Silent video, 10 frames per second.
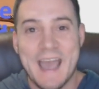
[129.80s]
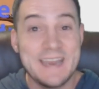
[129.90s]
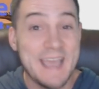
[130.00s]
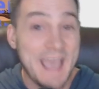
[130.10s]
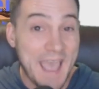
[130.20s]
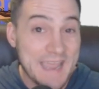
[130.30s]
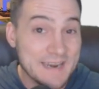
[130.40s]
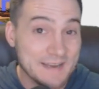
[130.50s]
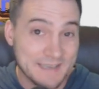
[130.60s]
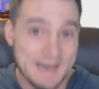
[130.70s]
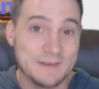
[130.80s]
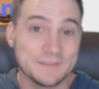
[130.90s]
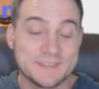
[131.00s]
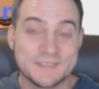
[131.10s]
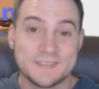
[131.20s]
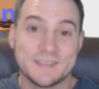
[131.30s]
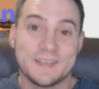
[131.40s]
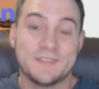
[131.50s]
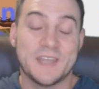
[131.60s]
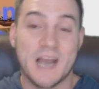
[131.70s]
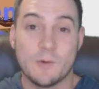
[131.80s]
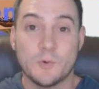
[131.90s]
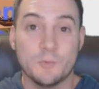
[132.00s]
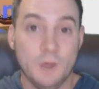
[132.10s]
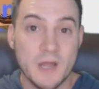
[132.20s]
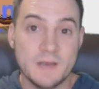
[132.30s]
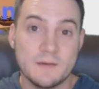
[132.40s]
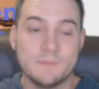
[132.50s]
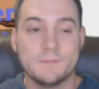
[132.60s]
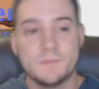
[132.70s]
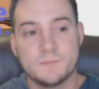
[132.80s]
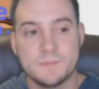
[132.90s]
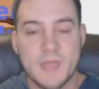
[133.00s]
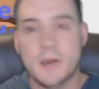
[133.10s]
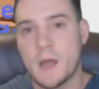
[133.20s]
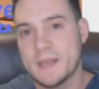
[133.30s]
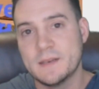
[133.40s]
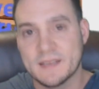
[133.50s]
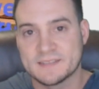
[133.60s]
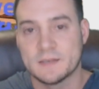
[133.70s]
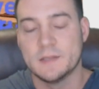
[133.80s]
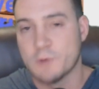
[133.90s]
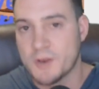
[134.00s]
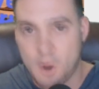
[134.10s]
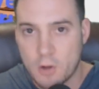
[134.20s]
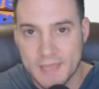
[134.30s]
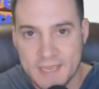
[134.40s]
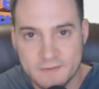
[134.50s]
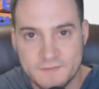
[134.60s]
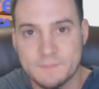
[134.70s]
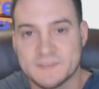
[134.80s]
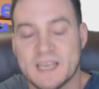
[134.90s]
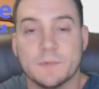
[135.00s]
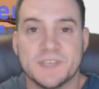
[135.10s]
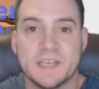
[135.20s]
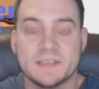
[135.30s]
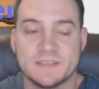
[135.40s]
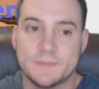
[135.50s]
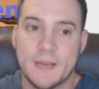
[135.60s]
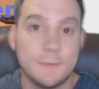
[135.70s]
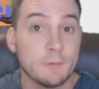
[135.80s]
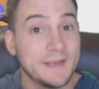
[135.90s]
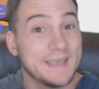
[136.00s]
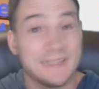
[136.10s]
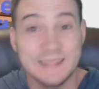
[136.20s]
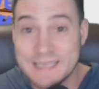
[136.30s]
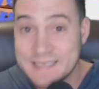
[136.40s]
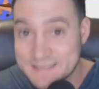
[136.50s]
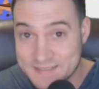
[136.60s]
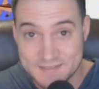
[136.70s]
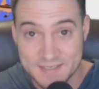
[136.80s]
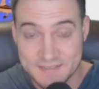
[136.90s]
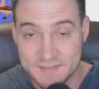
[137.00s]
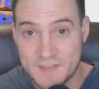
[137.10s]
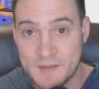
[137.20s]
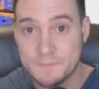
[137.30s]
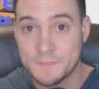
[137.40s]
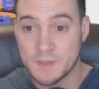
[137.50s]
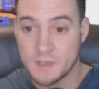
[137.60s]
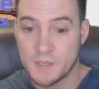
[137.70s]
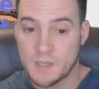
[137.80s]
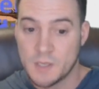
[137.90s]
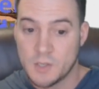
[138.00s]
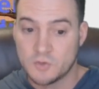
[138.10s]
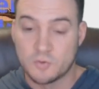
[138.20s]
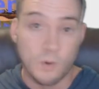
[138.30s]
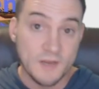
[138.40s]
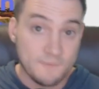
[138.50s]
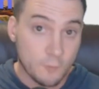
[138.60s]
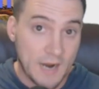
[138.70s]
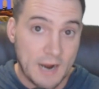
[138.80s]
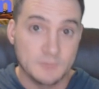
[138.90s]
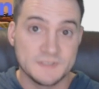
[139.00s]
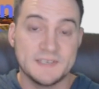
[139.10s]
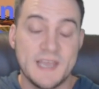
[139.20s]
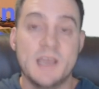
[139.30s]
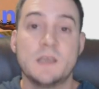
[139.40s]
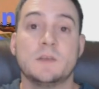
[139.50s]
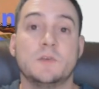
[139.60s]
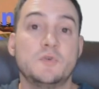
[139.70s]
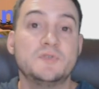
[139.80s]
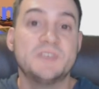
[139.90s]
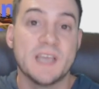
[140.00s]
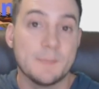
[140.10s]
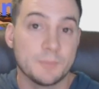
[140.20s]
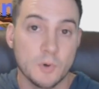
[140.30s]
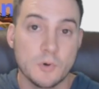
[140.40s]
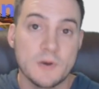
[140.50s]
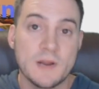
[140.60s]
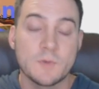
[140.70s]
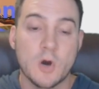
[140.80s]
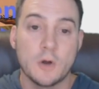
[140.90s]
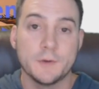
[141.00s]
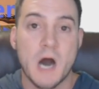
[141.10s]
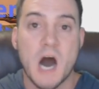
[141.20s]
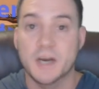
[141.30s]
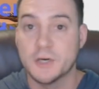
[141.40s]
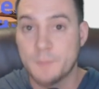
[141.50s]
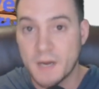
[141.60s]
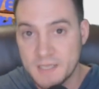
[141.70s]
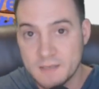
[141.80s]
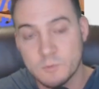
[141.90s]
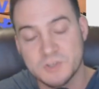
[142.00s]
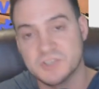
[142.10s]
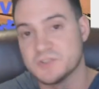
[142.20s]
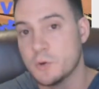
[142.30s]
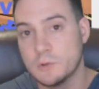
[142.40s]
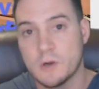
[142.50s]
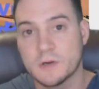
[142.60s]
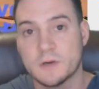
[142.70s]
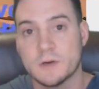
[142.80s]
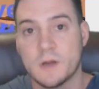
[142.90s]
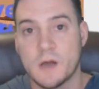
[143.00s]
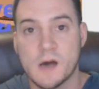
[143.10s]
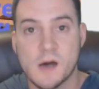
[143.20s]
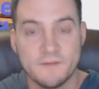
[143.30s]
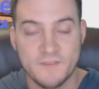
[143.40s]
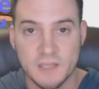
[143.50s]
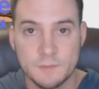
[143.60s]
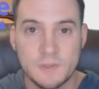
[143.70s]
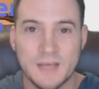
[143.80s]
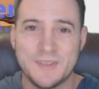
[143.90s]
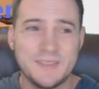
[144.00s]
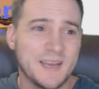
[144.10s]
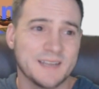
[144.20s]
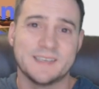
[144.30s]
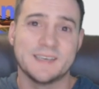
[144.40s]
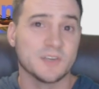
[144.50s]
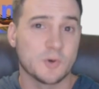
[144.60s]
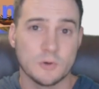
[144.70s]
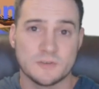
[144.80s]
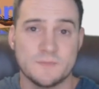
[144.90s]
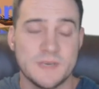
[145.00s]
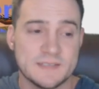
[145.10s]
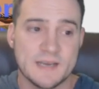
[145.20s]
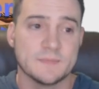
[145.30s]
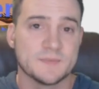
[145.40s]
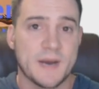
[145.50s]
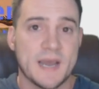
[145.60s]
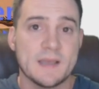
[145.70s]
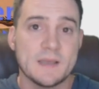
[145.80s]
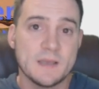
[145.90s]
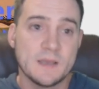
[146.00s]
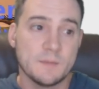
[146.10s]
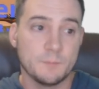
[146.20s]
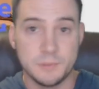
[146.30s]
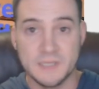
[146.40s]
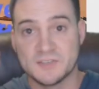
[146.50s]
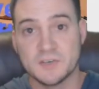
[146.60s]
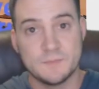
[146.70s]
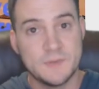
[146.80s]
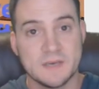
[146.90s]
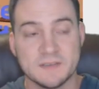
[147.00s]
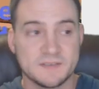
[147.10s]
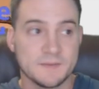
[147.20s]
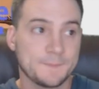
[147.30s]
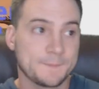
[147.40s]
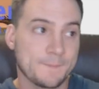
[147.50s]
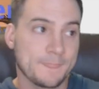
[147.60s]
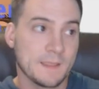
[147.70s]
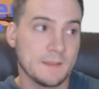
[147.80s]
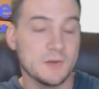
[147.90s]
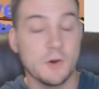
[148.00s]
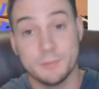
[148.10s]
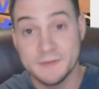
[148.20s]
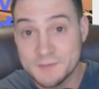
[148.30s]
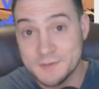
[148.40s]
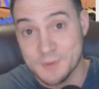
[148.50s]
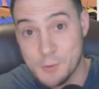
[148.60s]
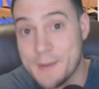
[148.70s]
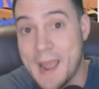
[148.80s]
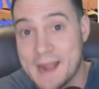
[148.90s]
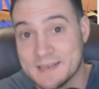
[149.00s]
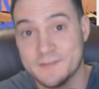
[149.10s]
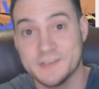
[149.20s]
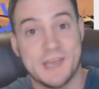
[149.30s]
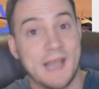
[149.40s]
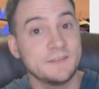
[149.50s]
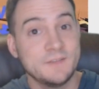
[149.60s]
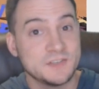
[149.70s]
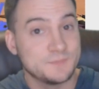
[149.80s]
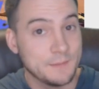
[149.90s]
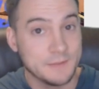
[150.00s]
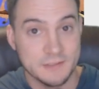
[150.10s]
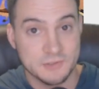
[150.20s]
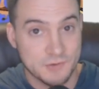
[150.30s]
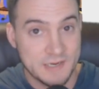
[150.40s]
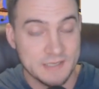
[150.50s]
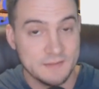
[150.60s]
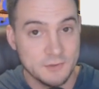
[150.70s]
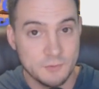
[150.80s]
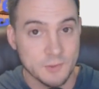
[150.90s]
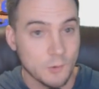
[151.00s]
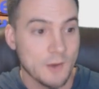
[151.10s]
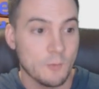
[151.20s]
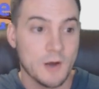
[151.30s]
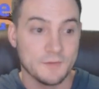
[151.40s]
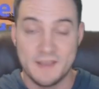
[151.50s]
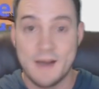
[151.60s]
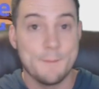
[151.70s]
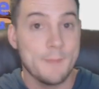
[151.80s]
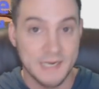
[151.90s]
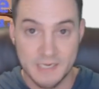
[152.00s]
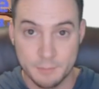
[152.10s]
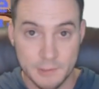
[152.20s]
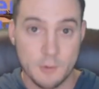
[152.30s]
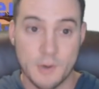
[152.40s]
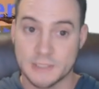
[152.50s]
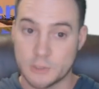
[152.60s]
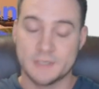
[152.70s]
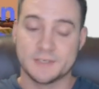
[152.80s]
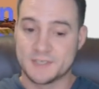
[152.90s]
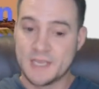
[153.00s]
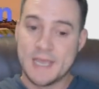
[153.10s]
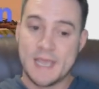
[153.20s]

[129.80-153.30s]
I had 8 accounts that I would run not I didn't necessarily run all 8 of them simultaneously, but I'd be running at least 6 of them 24 hours a day using a program called Honorbuddy, which is no longer uh, available. I think they got taken to court too many times by Blizzard because, you know, Blizzard is owned by Activision. Activision's publicly traded and they're doing quite well. They got money to blow on lawyers.